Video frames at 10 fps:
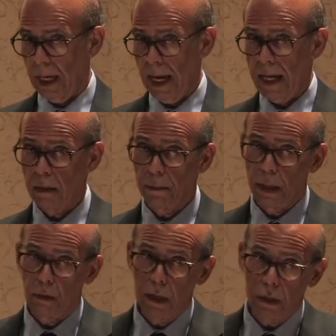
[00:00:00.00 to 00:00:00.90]
and a
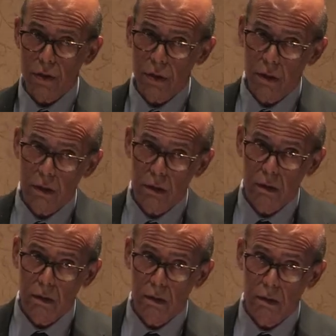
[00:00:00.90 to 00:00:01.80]
big risk.
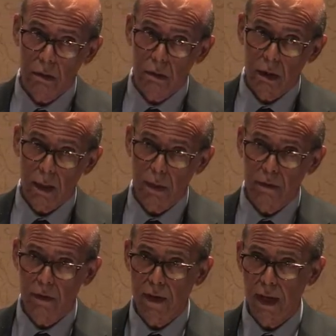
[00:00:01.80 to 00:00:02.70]
How many
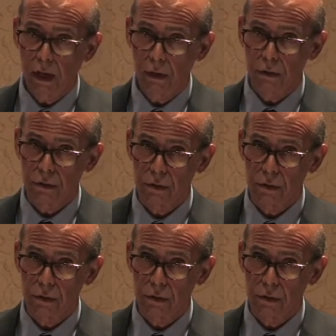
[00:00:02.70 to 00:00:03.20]
of you got loans?